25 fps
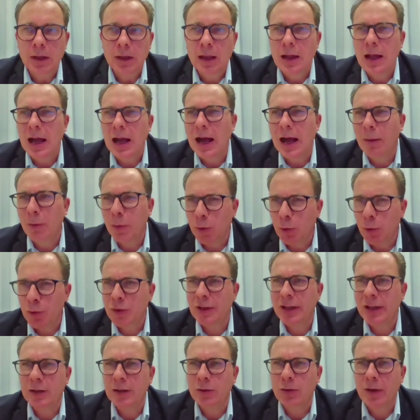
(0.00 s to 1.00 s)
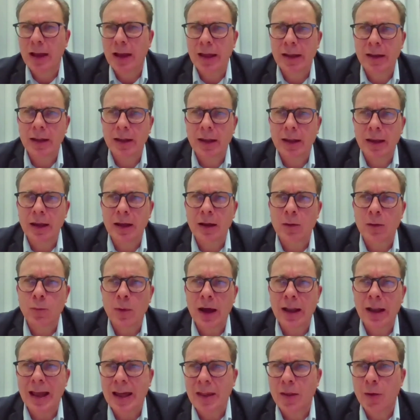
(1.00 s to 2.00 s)
I would also like to add
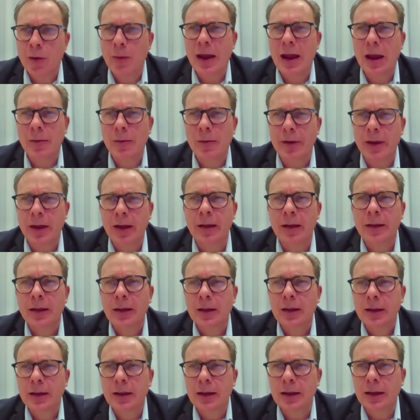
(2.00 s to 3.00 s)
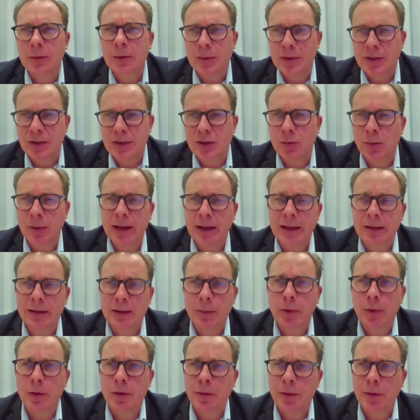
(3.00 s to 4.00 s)
one other area which is related
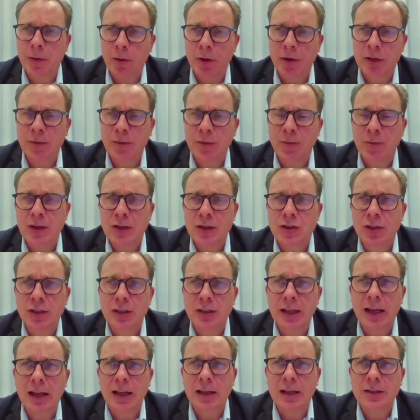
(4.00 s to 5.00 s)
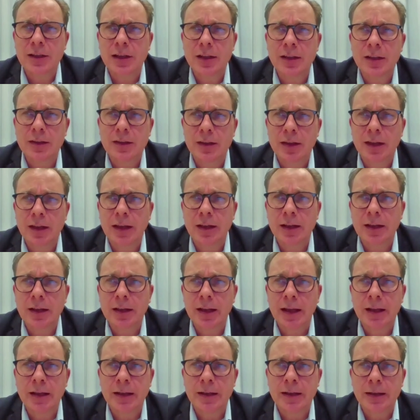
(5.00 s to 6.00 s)
both to artificial intelligence
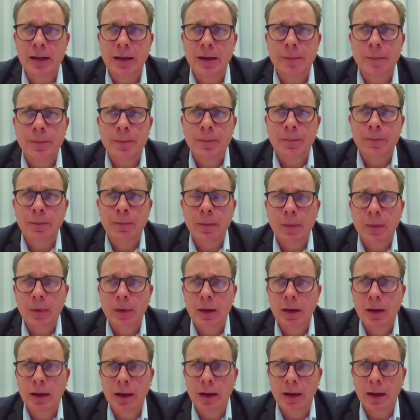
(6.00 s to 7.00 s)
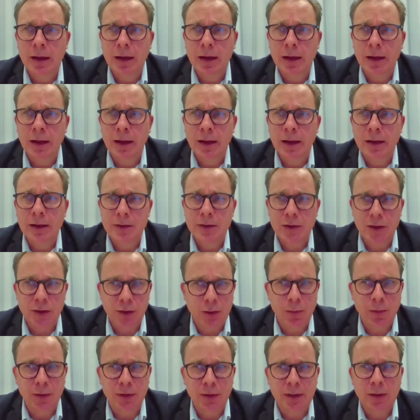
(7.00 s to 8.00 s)
and
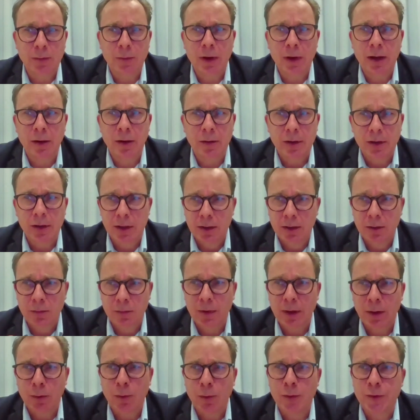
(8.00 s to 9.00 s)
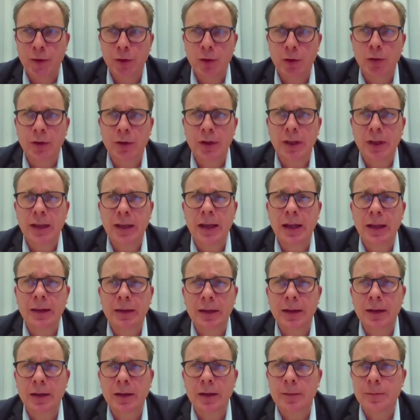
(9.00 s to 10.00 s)
security, where we're also looking at
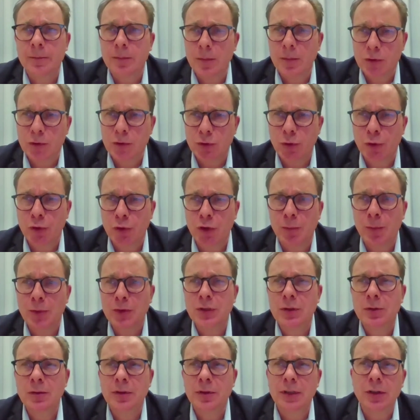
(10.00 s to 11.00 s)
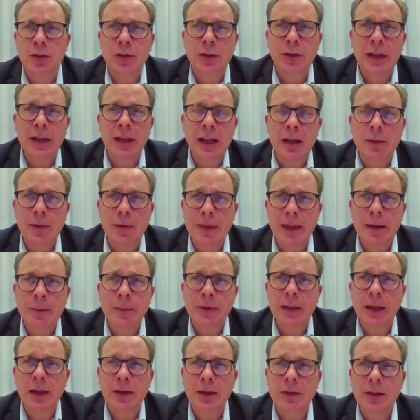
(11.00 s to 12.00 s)
the joint opportunity together with
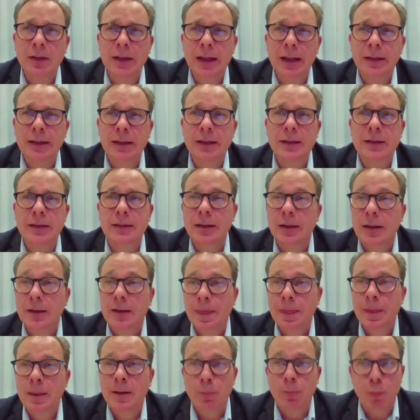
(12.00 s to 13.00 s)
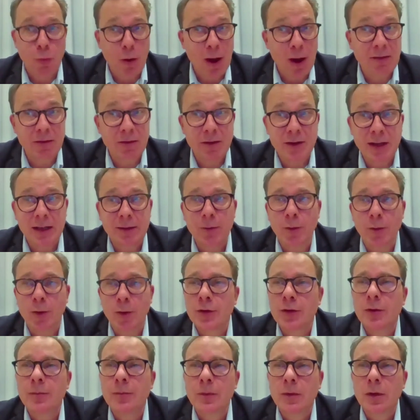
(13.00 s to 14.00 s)
MTS, and that is private
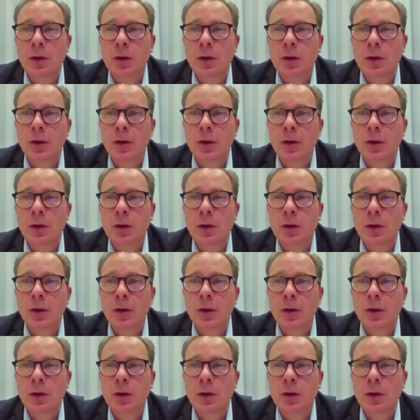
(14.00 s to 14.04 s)
networks.